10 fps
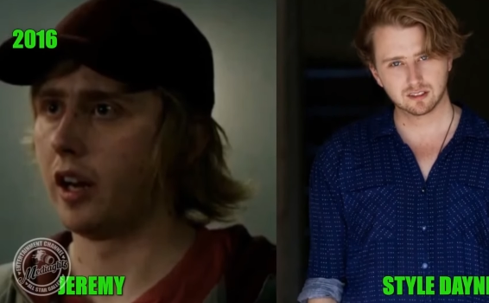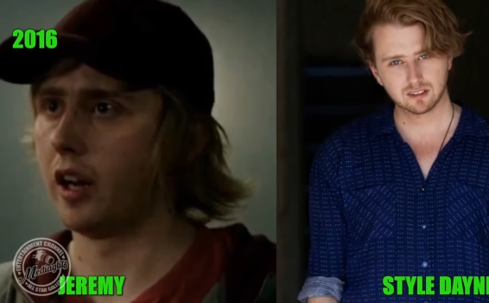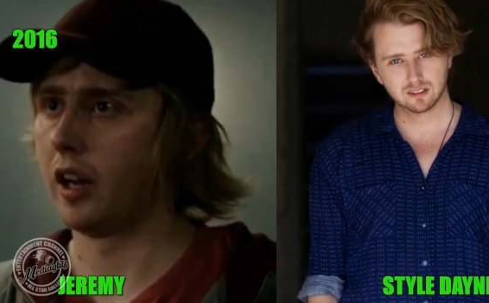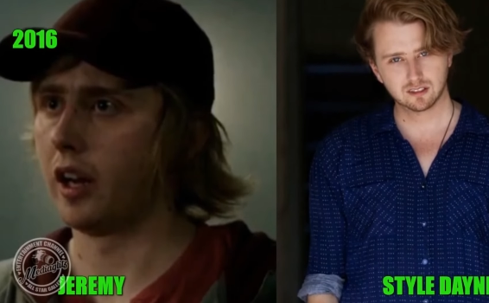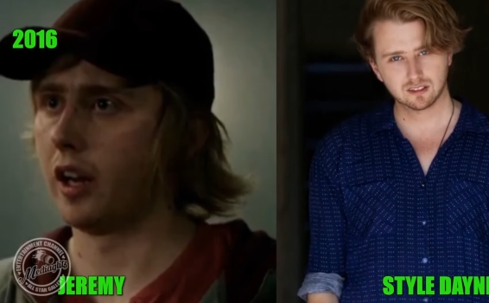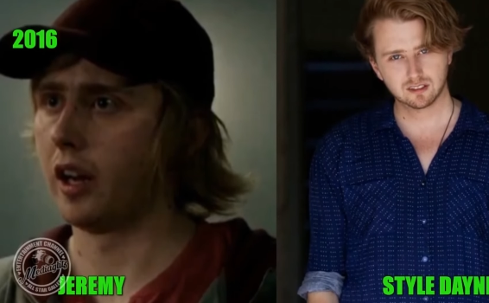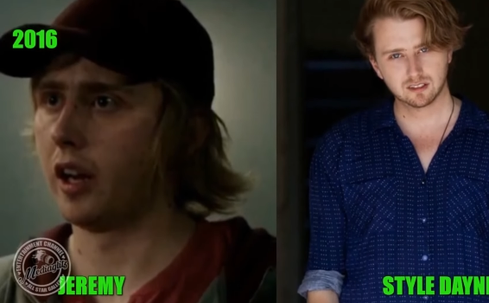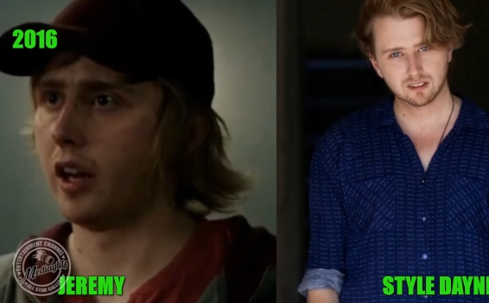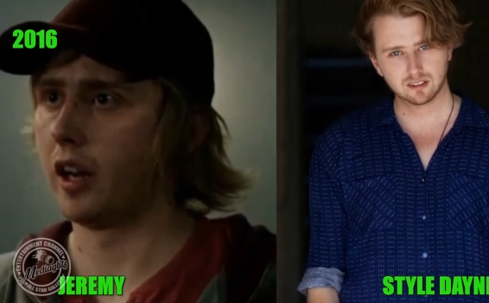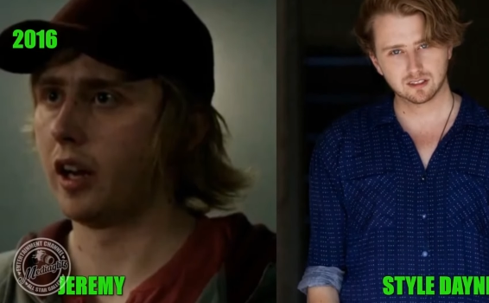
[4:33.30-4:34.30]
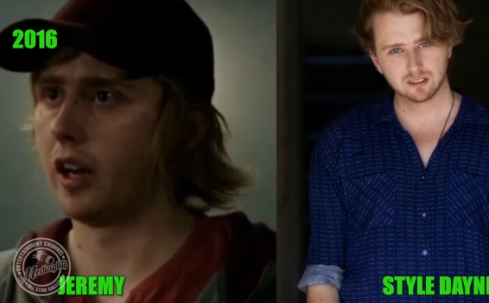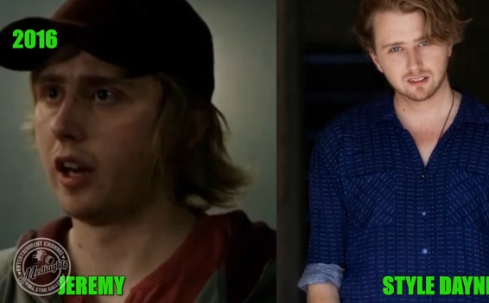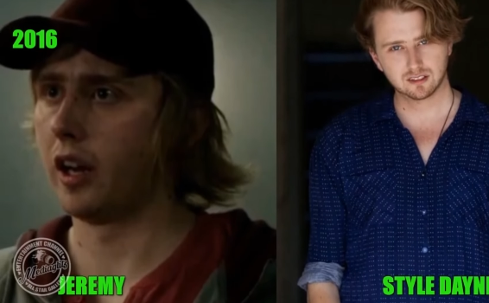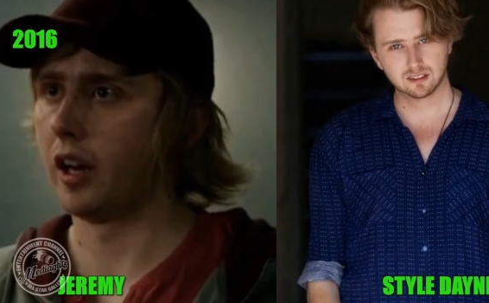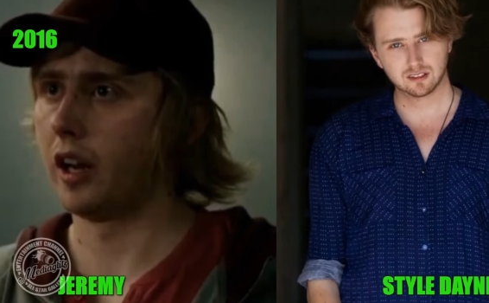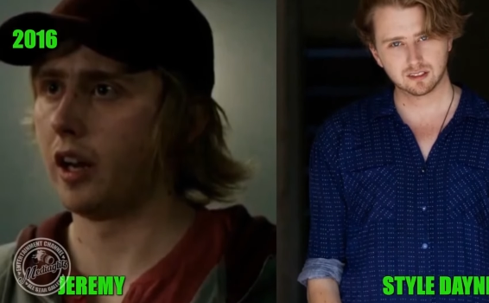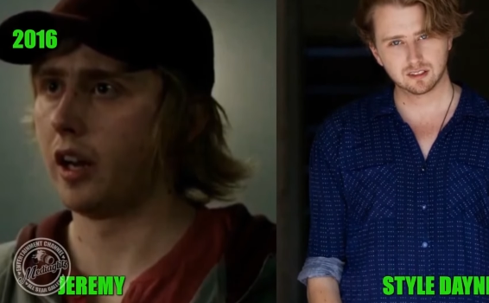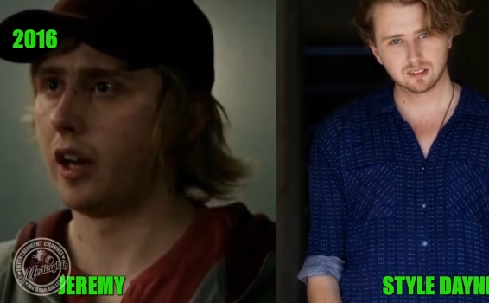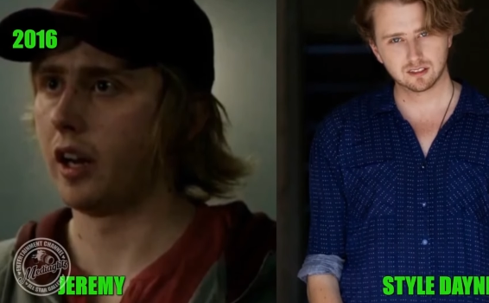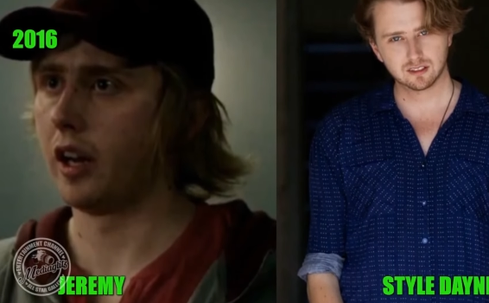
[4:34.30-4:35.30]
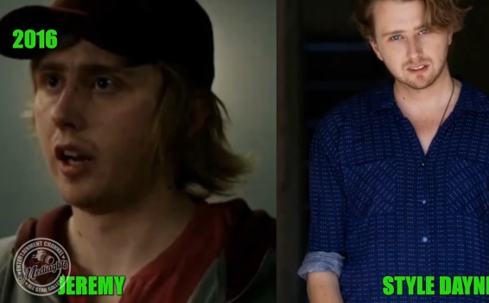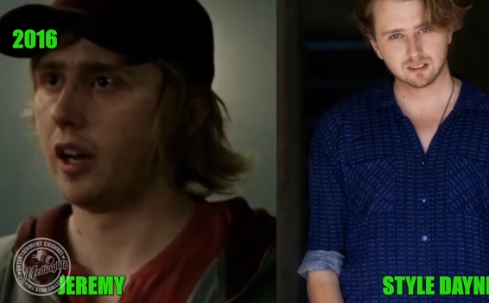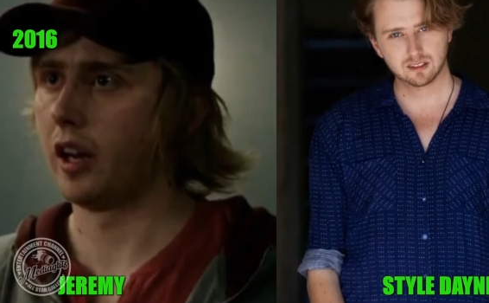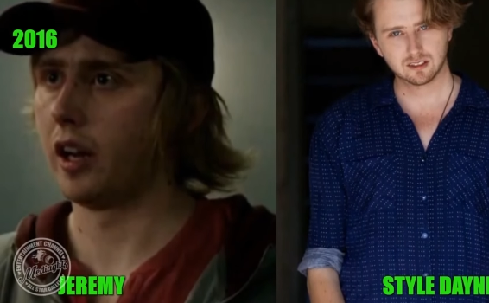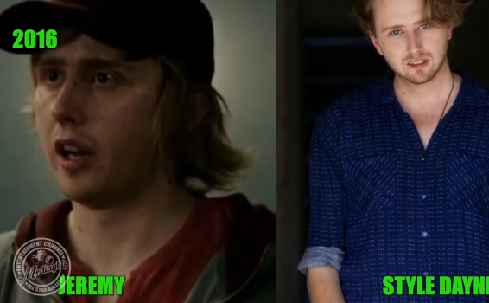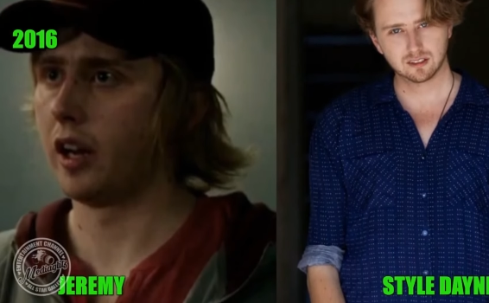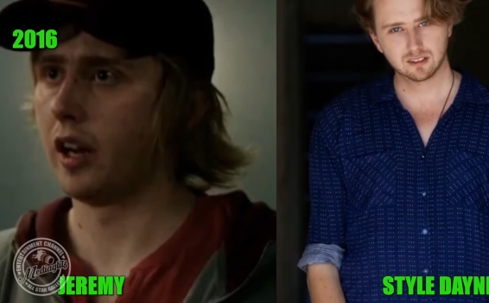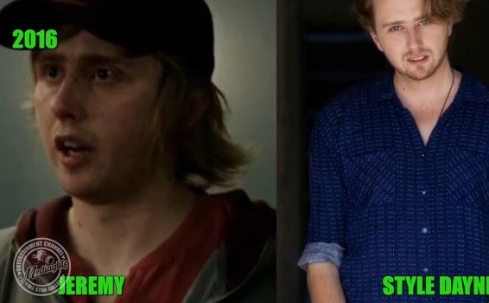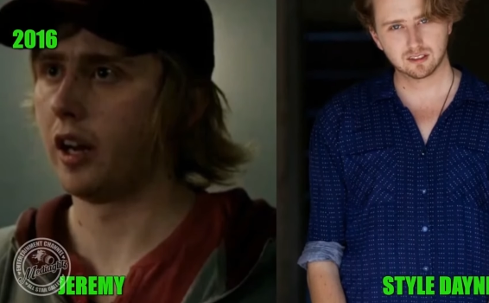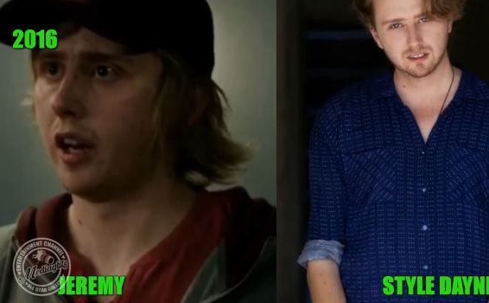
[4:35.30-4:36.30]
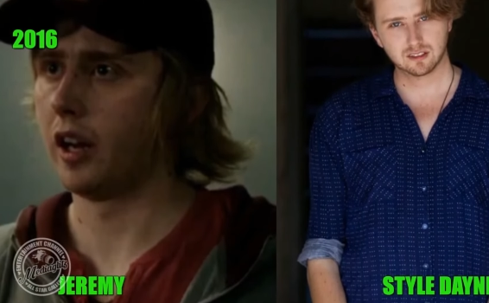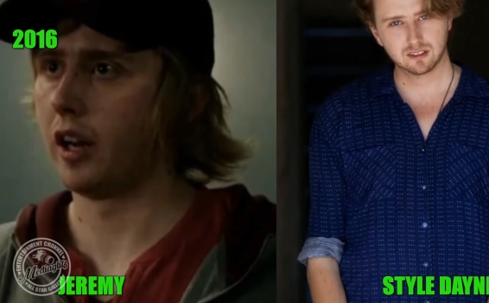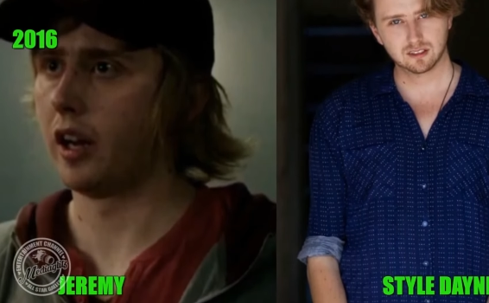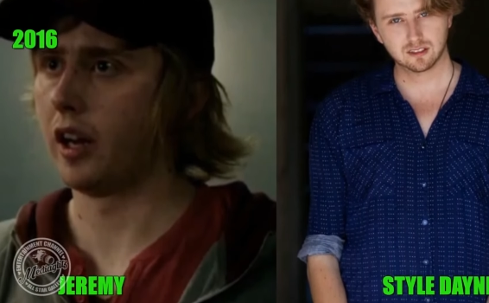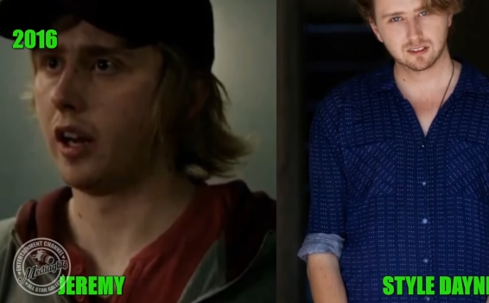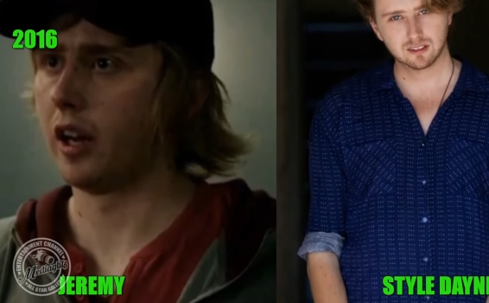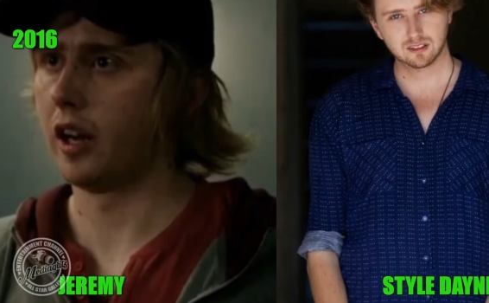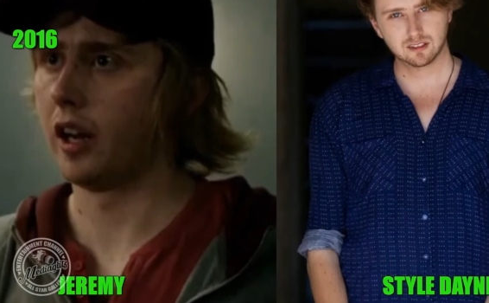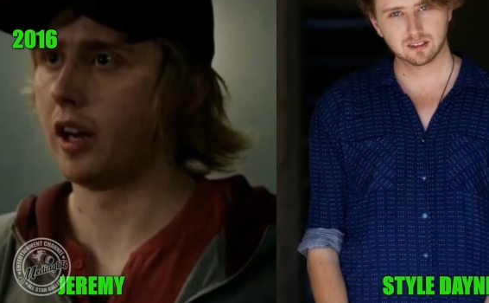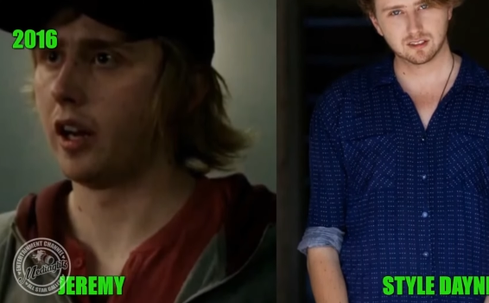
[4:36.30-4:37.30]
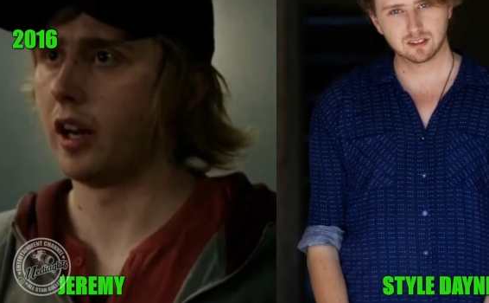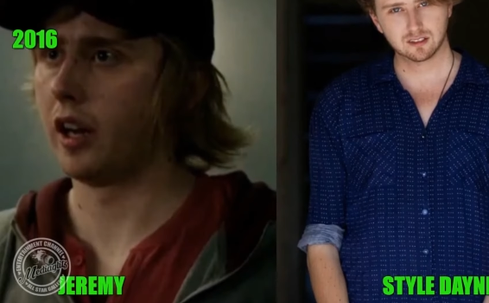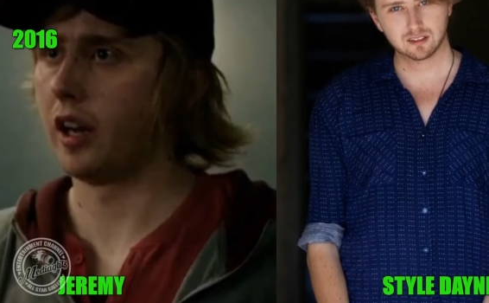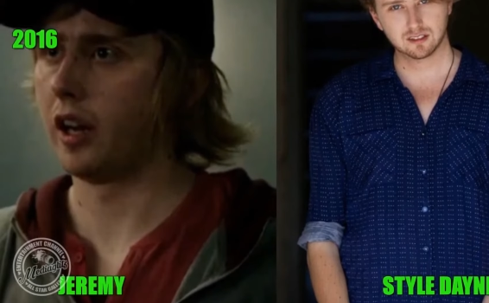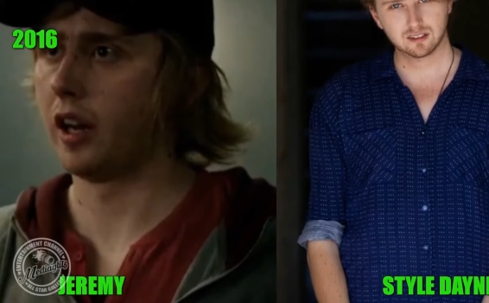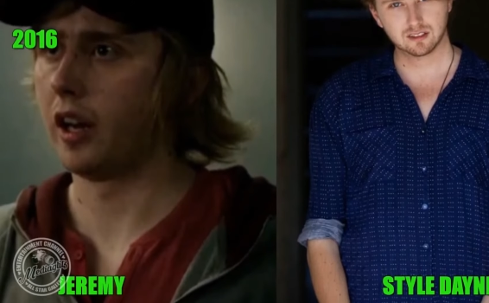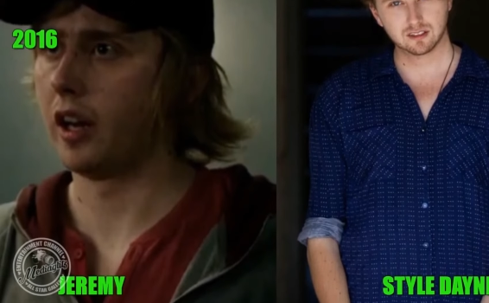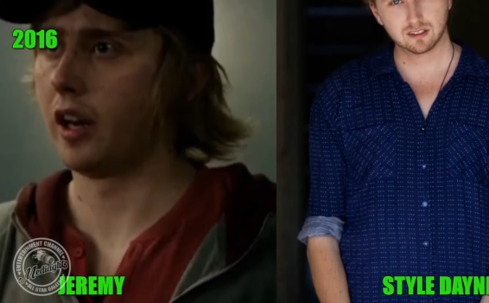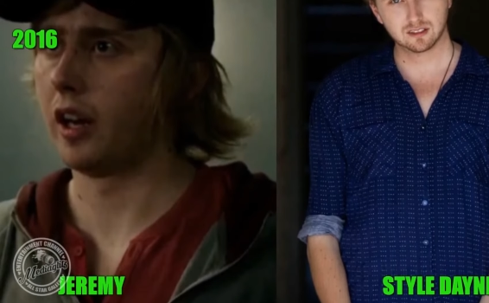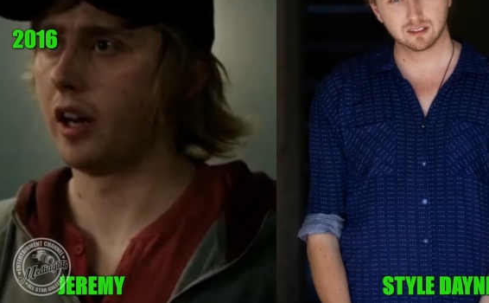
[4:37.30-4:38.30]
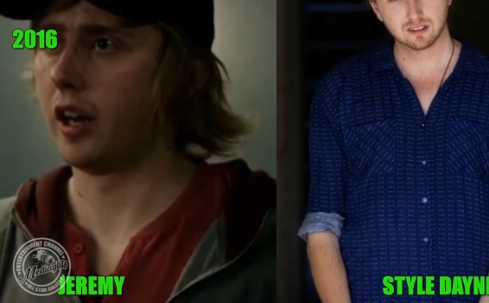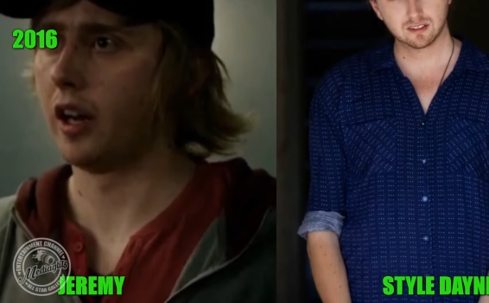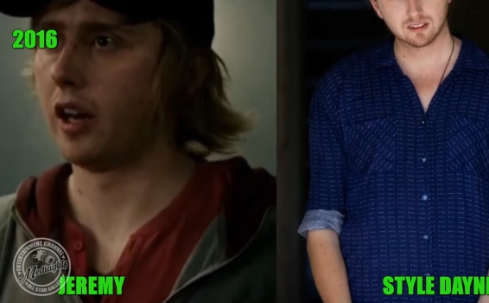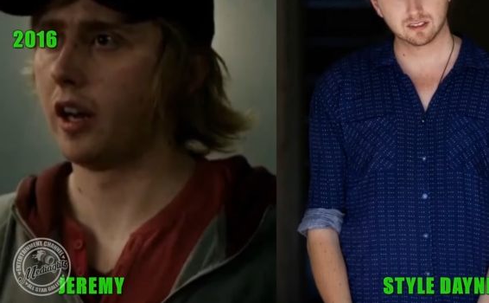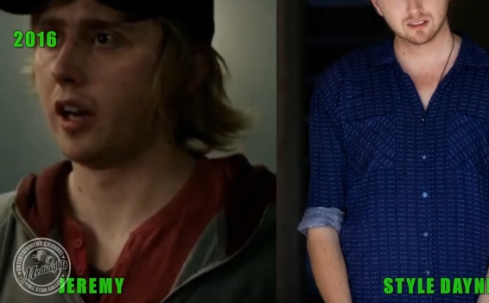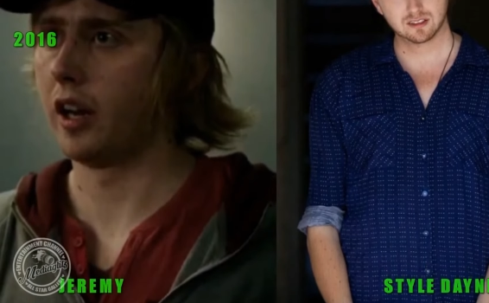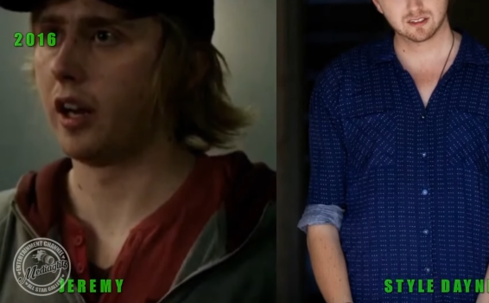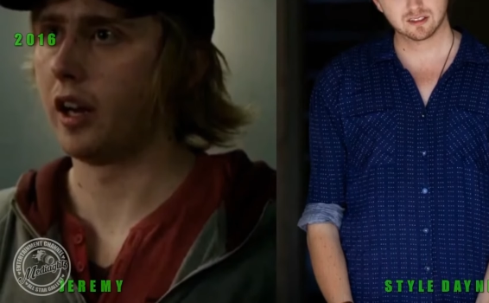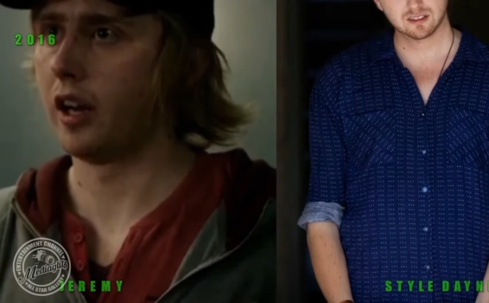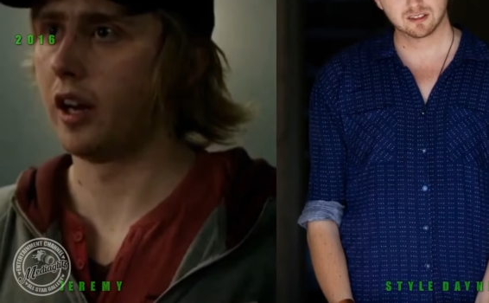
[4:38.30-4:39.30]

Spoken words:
Nobody speaks.